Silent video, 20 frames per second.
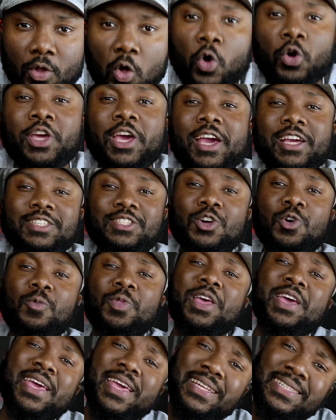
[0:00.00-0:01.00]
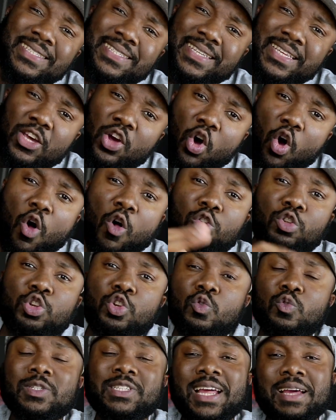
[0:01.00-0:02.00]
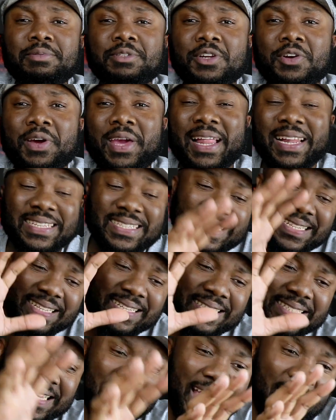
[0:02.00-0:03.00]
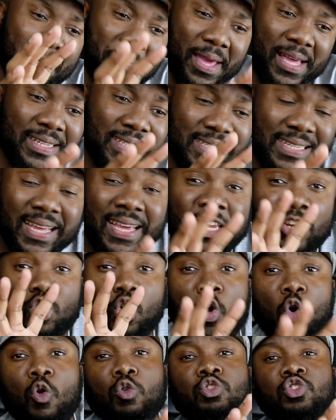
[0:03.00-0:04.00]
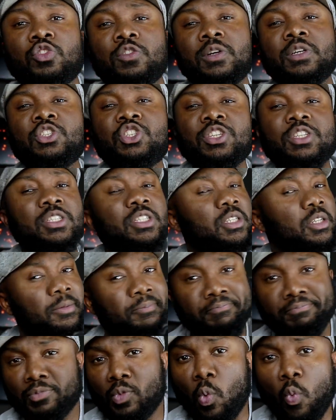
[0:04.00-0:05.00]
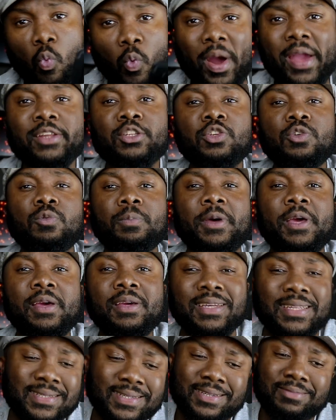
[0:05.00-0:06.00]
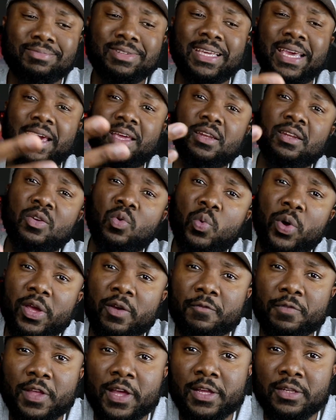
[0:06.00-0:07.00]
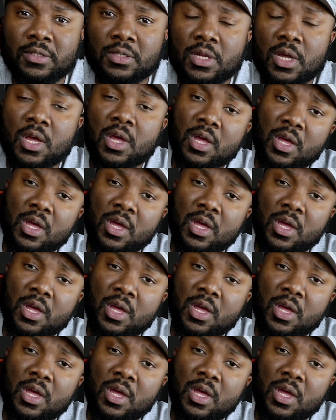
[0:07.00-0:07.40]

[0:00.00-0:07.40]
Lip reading: Okay, so is the all-new Samsung Galaxy Tab S8 Ultra just way too big? Is it getting in the way of things?